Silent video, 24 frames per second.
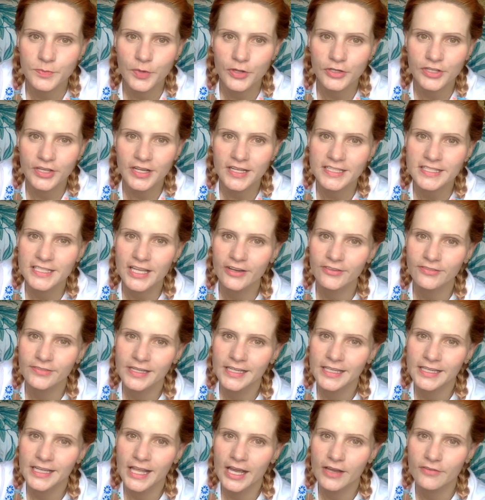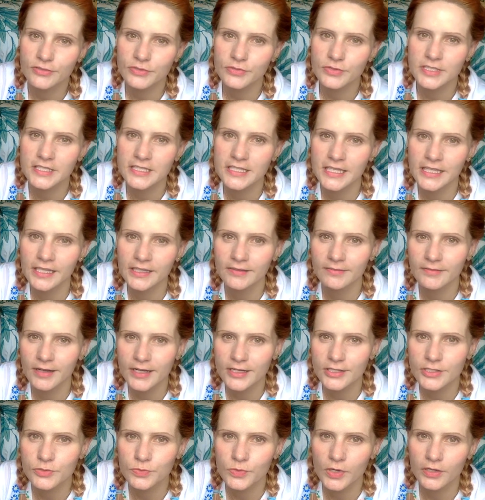podcast that I really loved was the
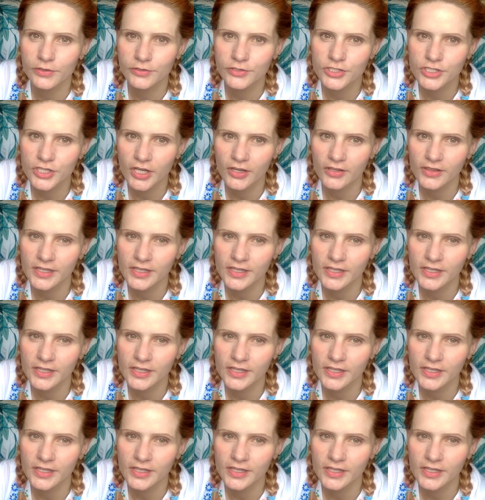Runner's World show,